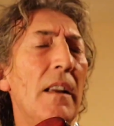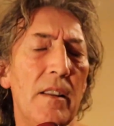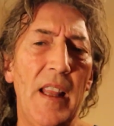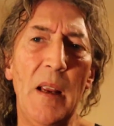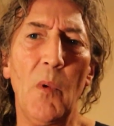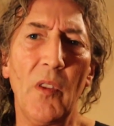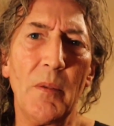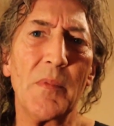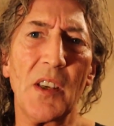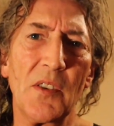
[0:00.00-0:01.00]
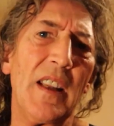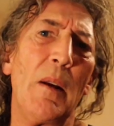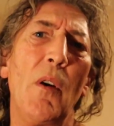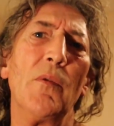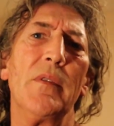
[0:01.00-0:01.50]
They want them so that they
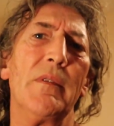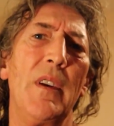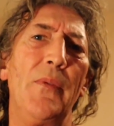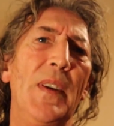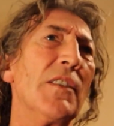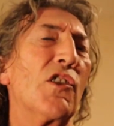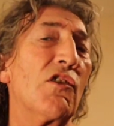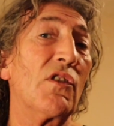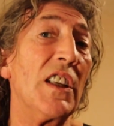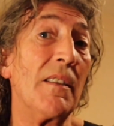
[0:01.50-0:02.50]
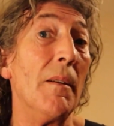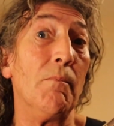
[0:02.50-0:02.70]
won't affect this.